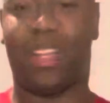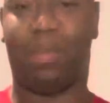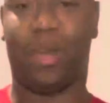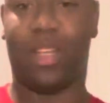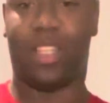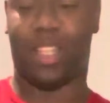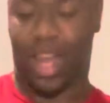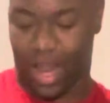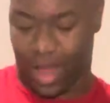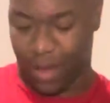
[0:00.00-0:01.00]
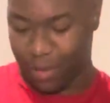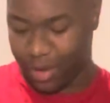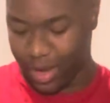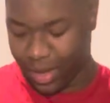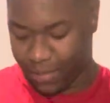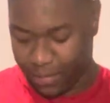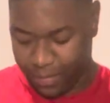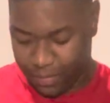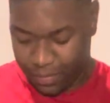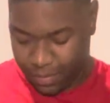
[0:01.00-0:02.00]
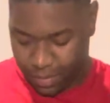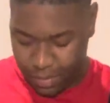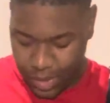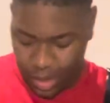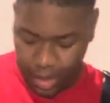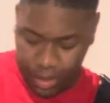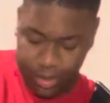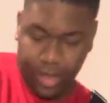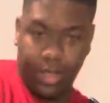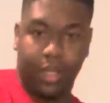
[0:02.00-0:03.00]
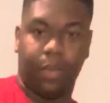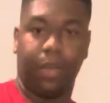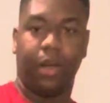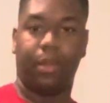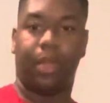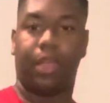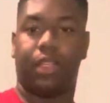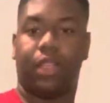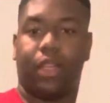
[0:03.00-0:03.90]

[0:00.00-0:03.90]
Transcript: pretty shot out, but you know, this is pretty much